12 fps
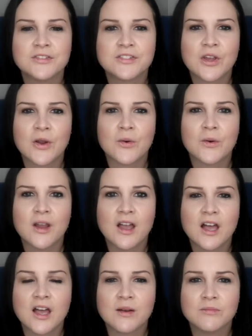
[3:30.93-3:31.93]
So
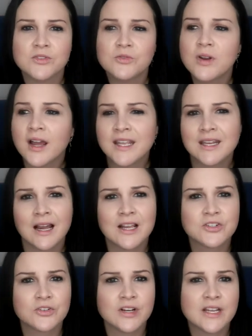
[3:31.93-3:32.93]
do not eat
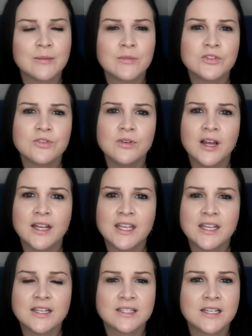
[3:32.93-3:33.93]
ice cream. Do not
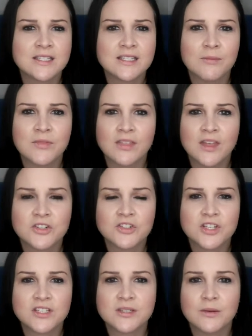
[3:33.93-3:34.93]
eat something that's
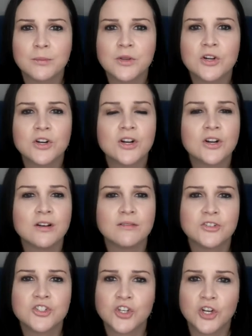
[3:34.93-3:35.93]
just pure
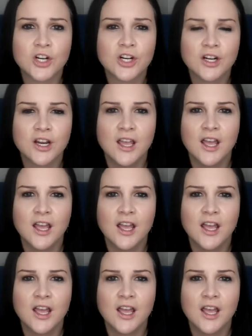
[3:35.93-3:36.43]
sugar.